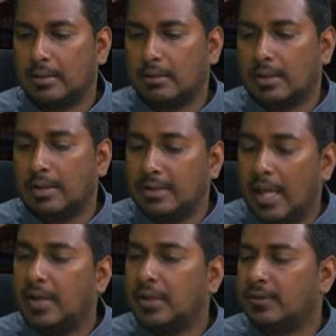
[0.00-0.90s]
the
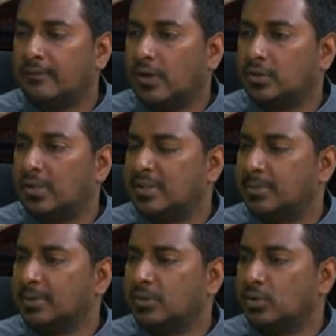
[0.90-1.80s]
narrator function that's
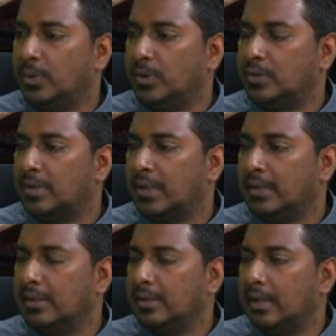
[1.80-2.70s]
built into Windows 10,
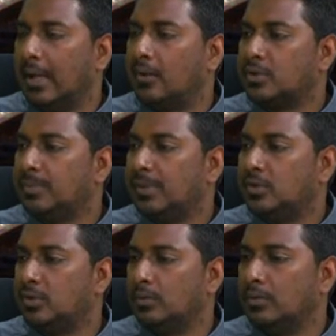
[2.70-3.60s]
it allows me
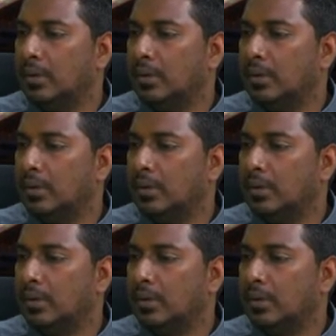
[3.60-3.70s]
to